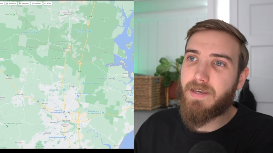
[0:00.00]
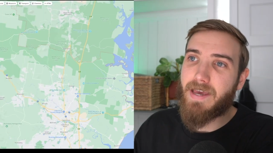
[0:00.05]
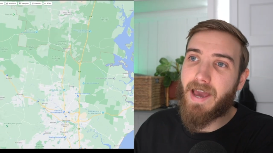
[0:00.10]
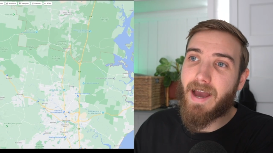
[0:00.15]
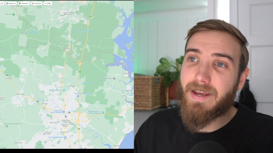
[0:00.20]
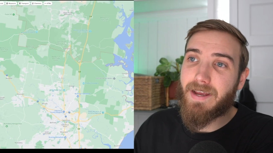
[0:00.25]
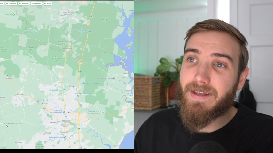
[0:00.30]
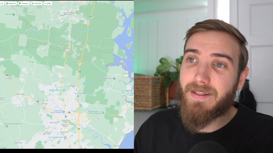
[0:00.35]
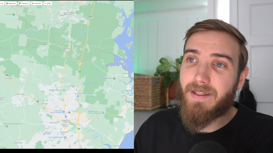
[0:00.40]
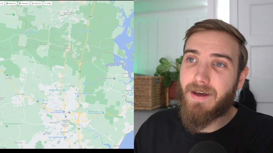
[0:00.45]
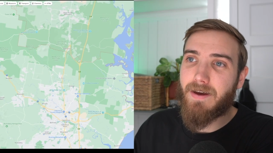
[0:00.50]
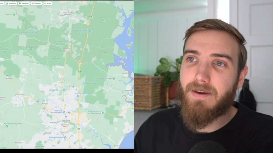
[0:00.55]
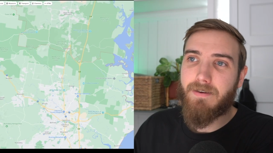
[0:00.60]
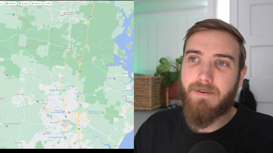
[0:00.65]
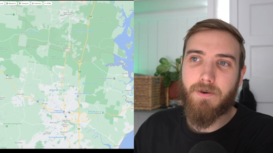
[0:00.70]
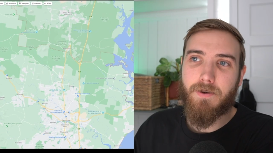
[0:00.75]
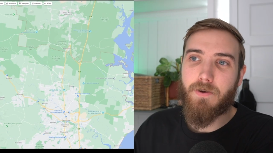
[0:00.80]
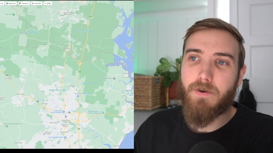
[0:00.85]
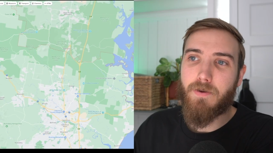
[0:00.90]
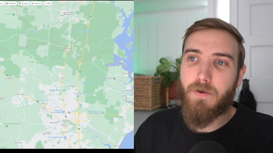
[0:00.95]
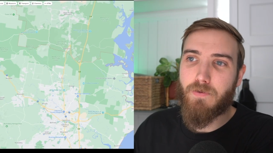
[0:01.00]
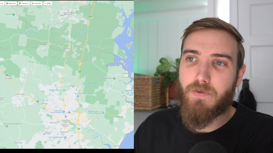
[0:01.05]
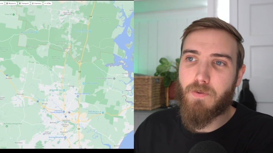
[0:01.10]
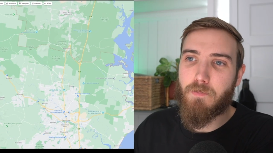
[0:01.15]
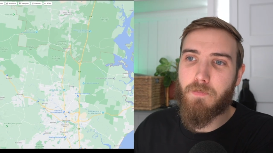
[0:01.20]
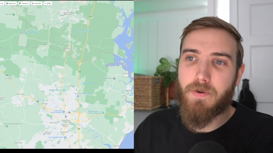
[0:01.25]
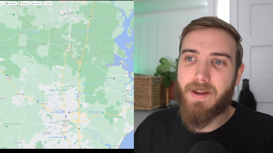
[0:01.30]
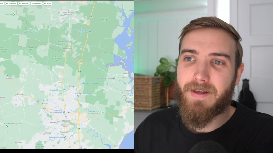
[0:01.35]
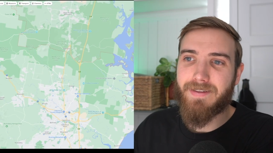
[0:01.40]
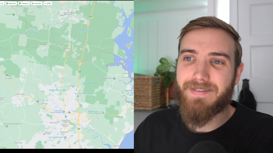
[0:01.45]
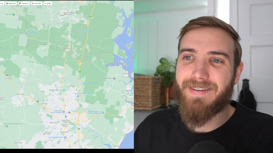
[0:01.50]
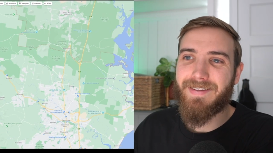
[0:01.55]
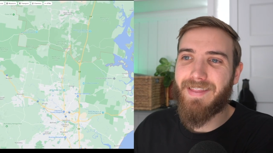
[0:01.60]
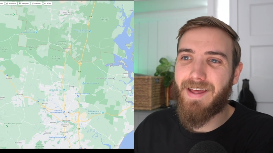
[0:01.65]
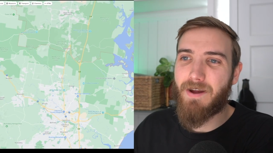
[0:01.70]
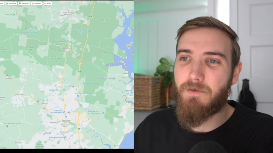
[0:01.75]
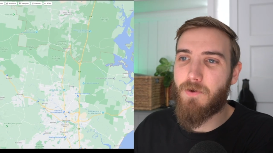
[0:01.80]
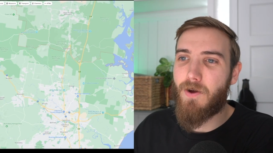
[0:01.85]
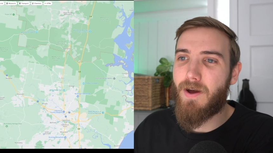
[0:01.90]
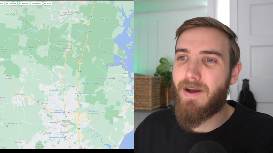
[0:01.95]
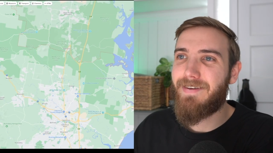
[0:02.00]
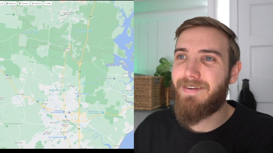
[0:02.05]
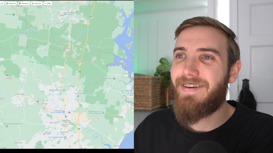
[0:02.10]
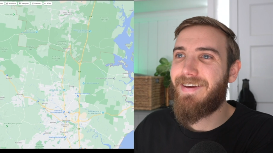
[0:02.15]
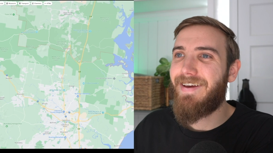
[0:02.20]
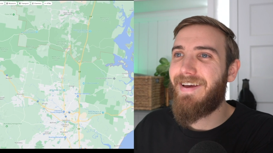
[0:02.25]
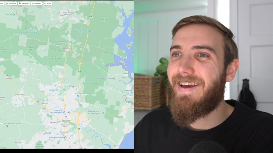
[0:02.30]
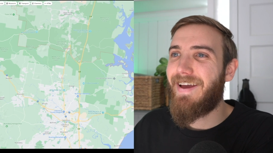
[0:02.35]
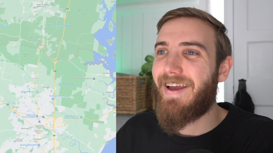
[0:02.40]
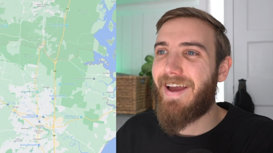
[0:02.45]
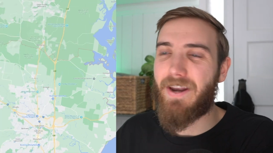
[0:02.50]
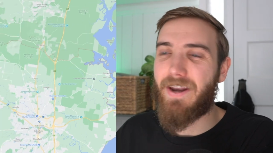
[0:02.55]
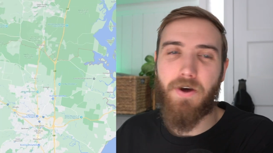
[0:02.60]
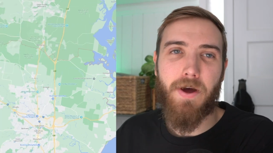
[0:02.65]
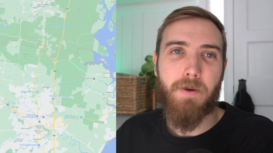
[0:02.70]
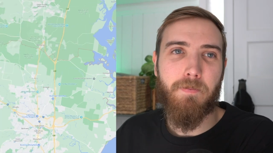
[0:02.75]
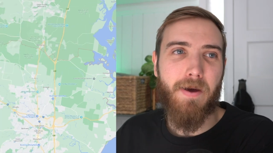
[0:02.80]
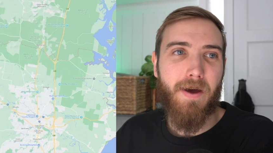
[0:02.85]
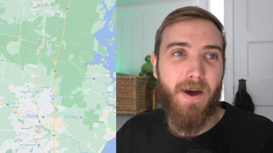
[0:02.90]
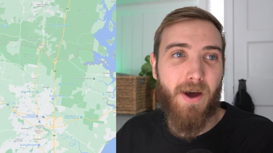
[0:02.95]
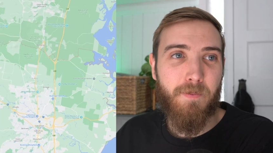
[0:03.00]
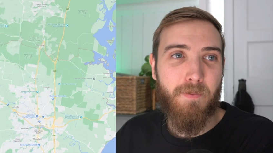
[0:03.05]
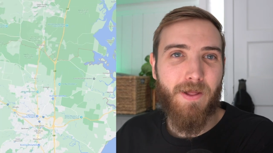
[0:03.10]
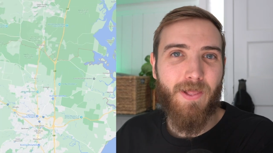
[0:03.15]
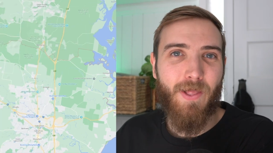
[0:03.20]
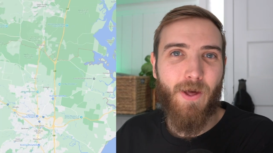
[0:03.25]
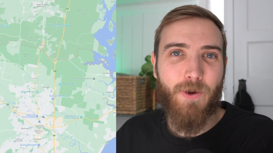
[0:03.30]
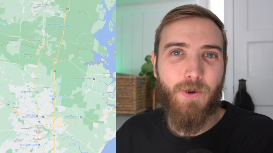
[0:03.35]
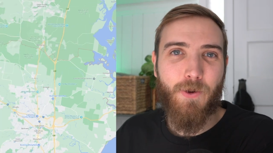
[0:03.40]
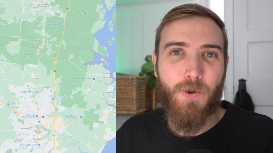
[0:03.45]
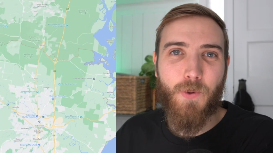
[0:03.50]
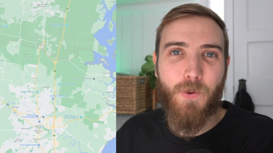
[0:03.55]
D'Aguila. I don't know if I'm pronouncing that right. And I'm a local